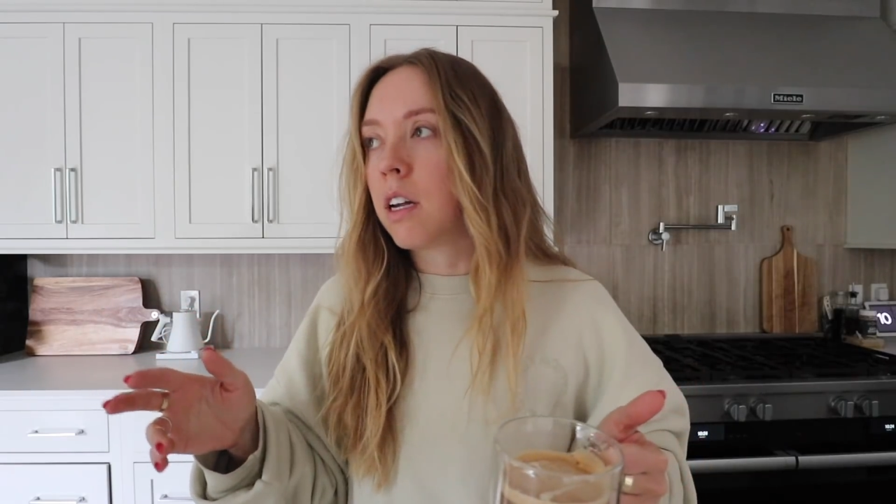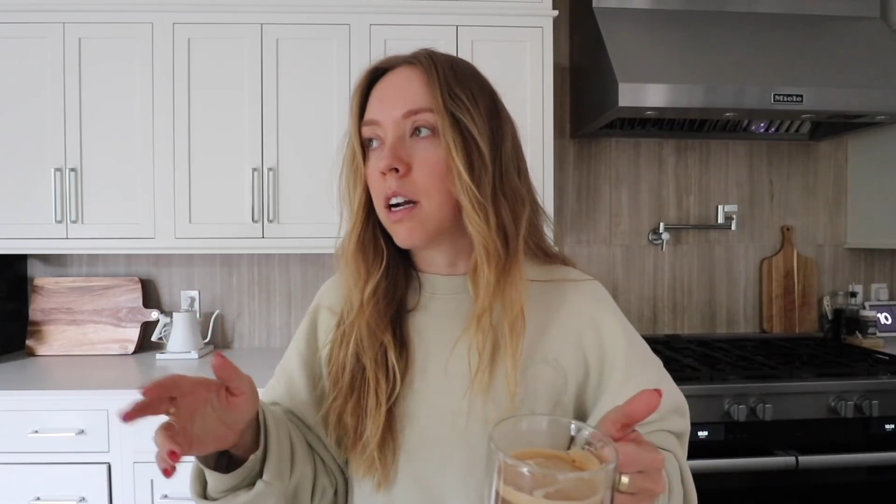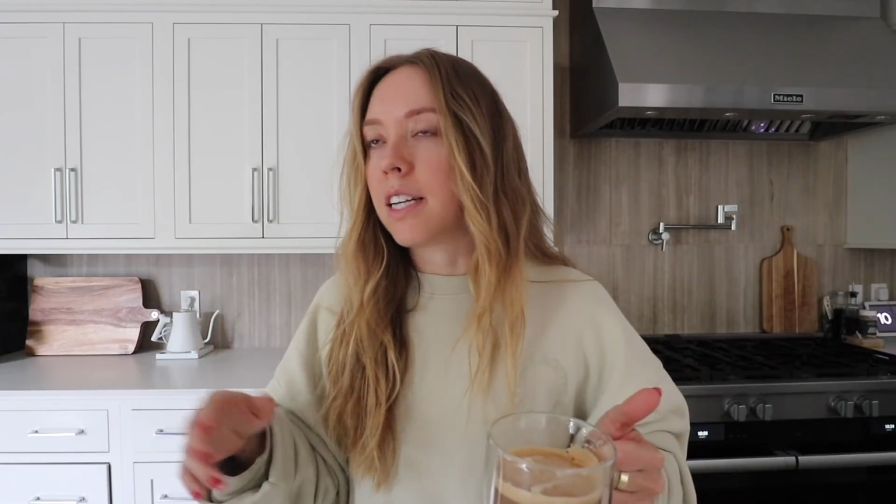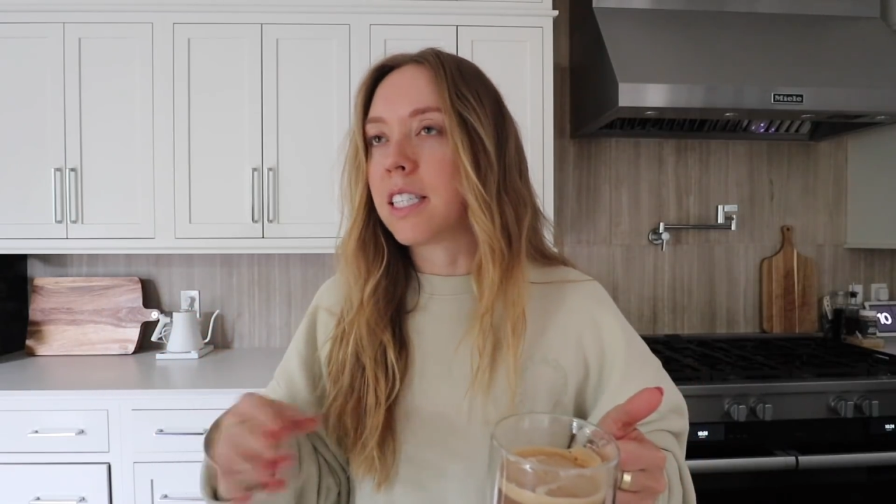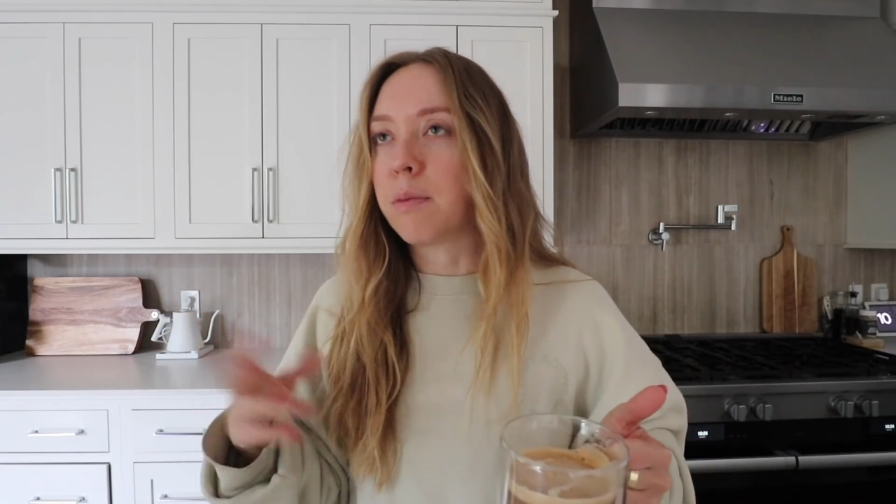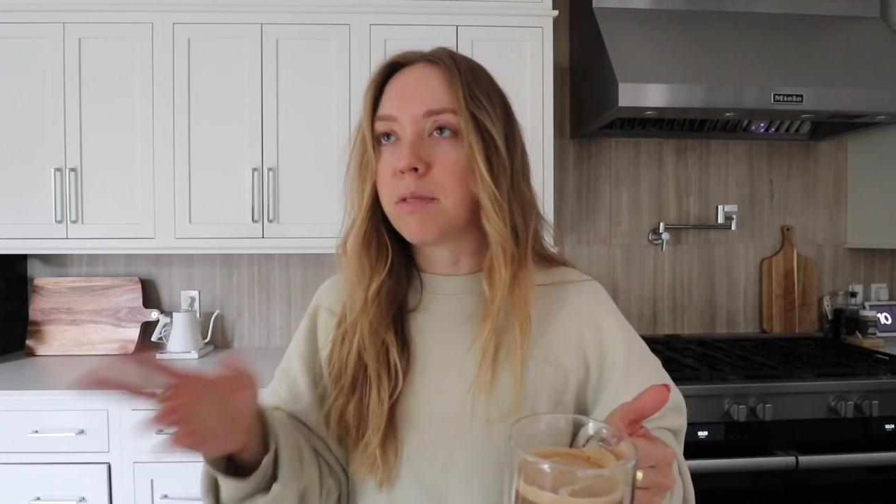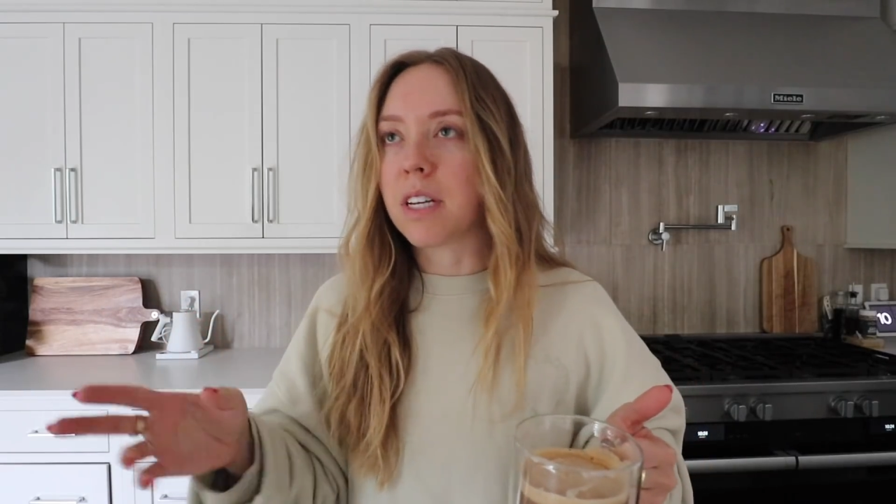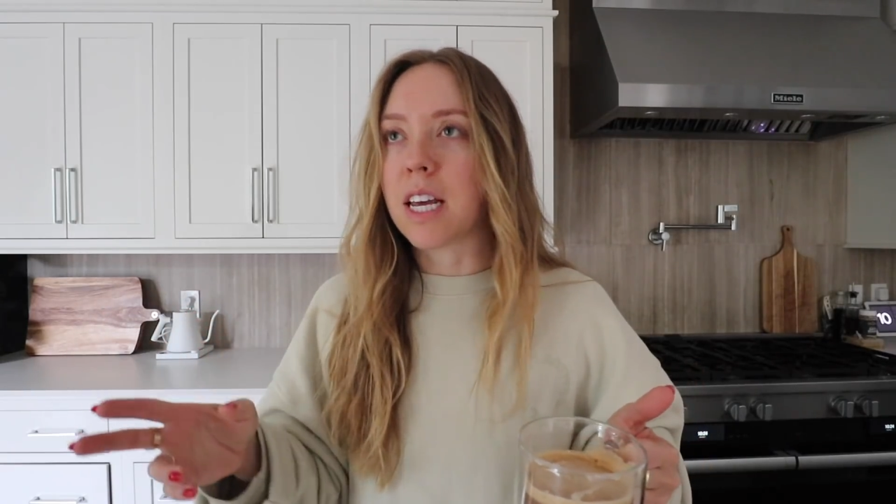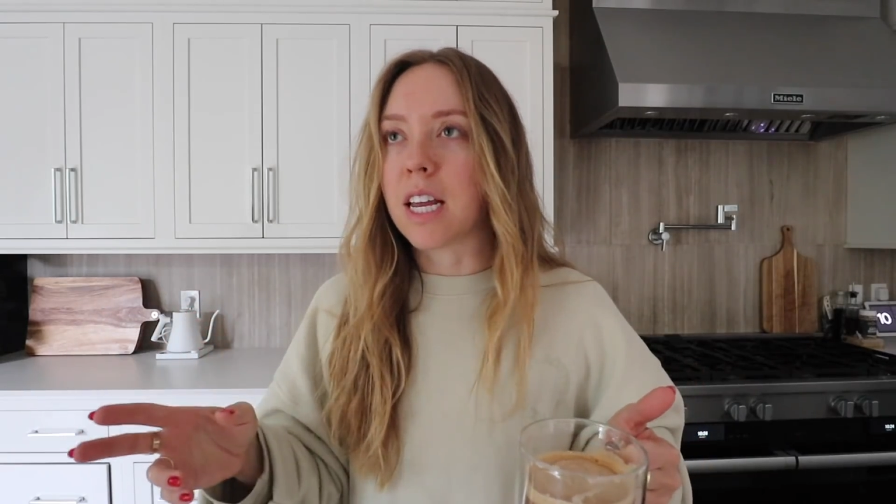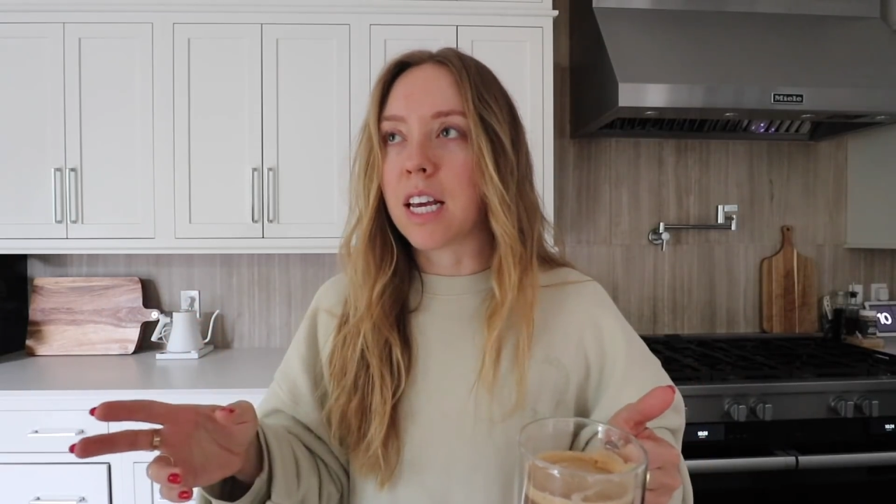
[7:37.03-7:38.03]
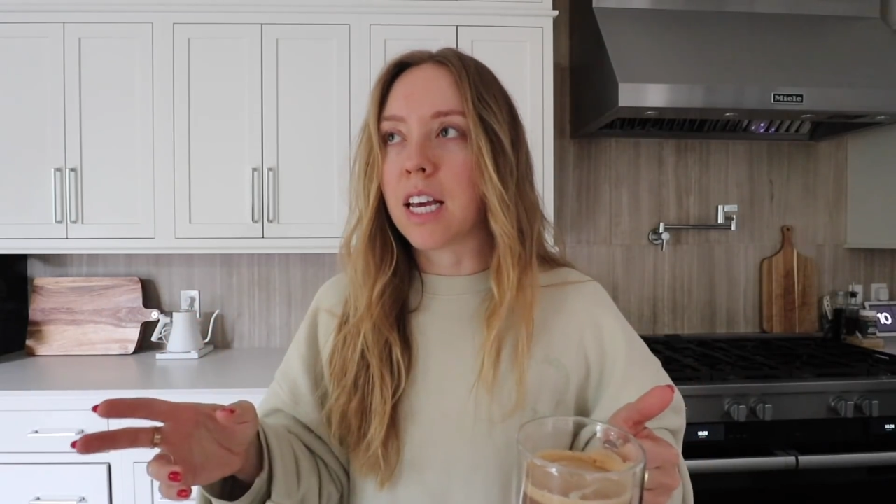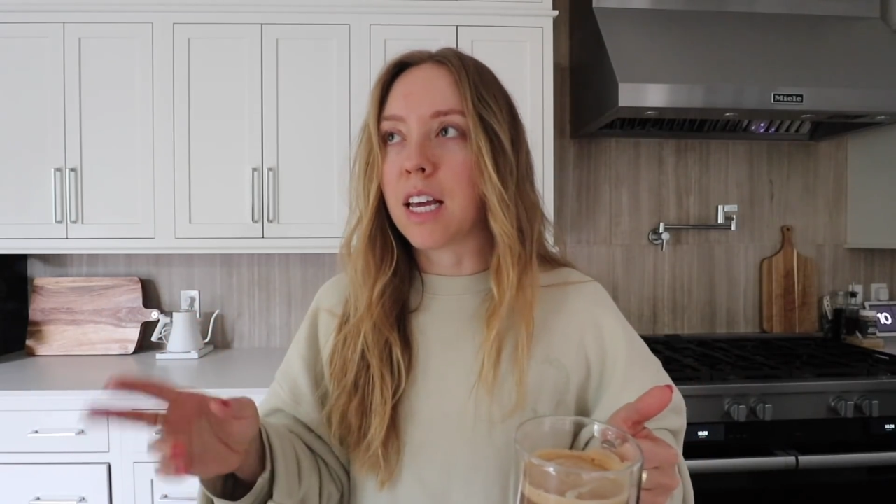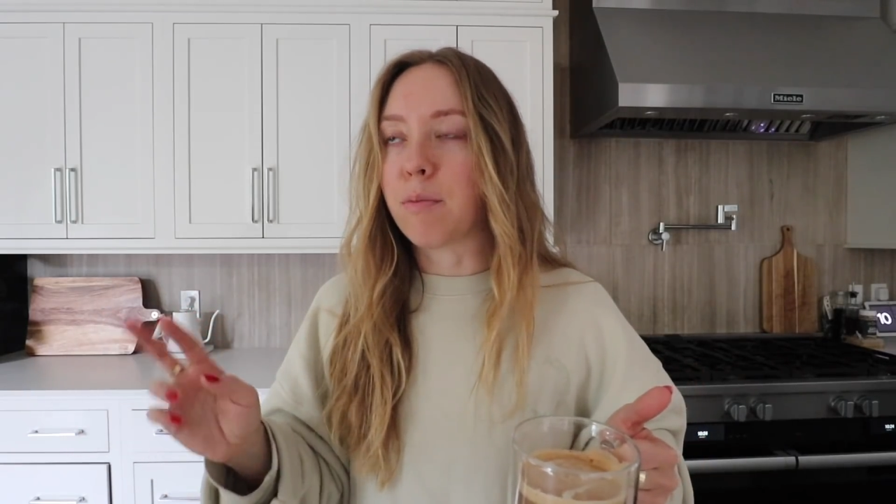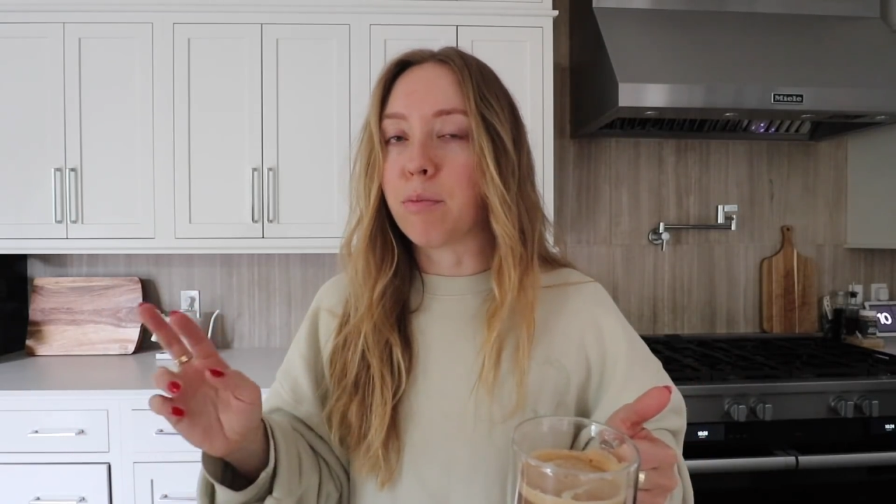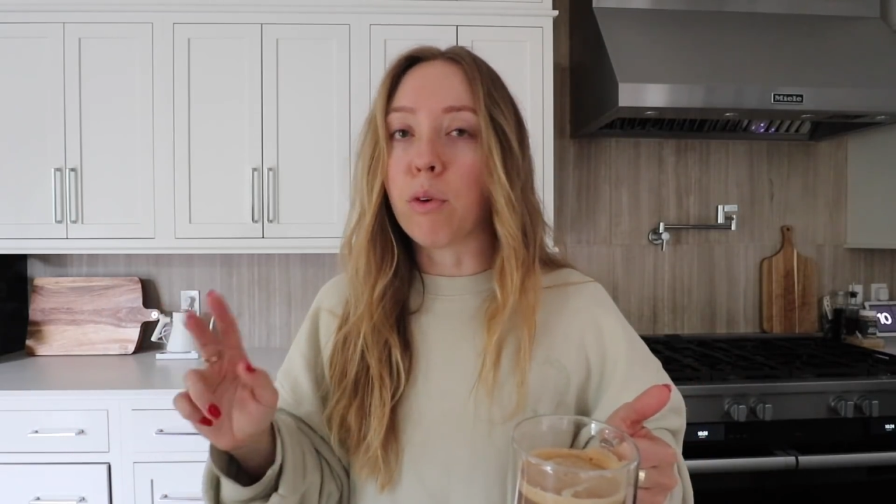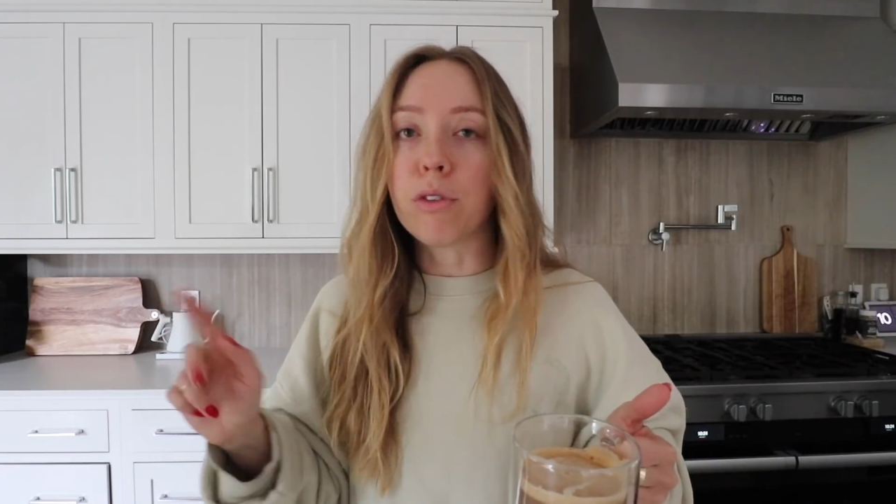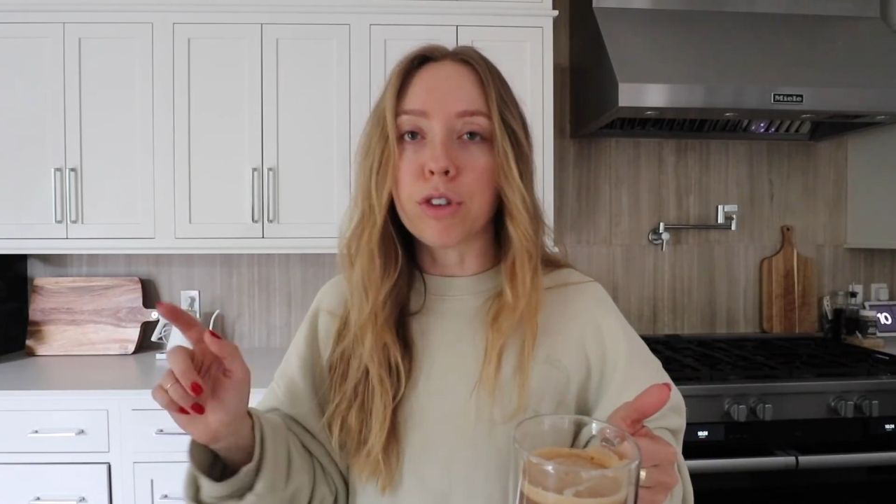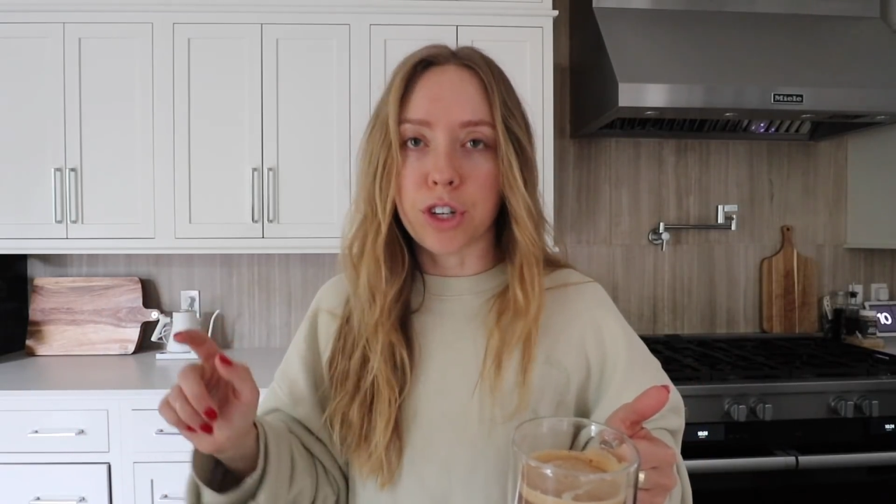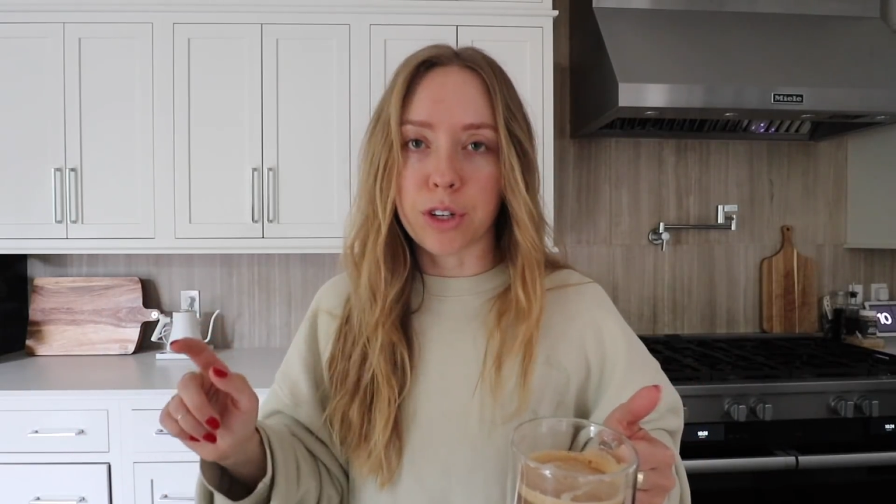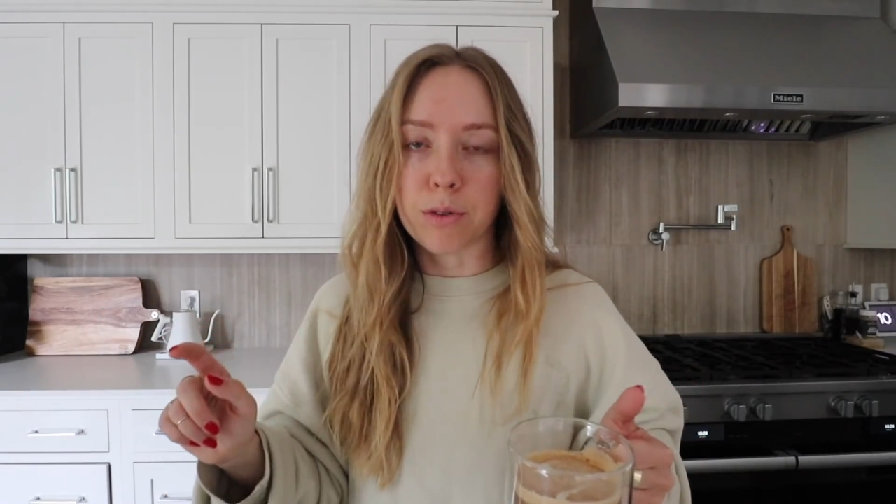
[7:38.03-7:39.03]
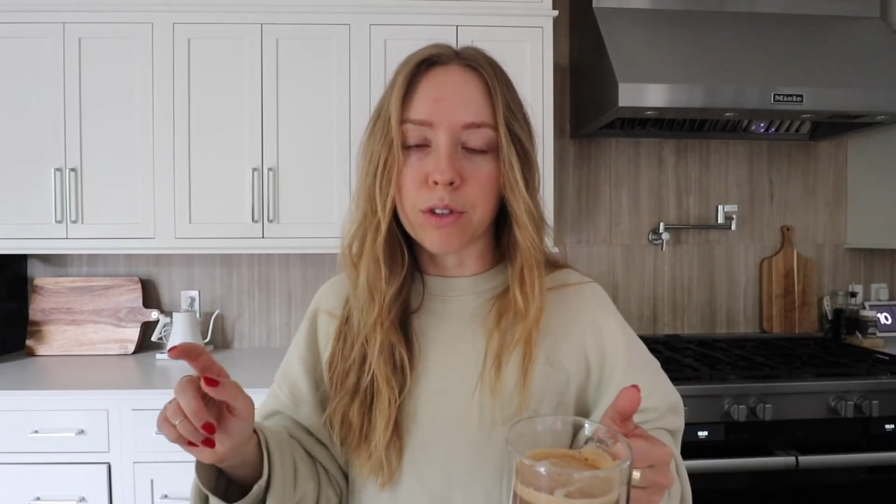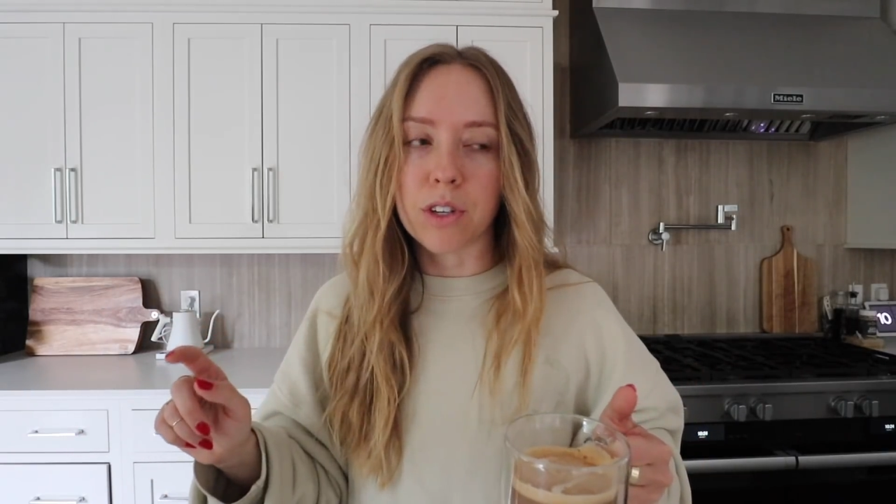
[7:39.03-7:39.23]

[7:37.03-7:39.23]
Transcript: I stepped in it in both shoes,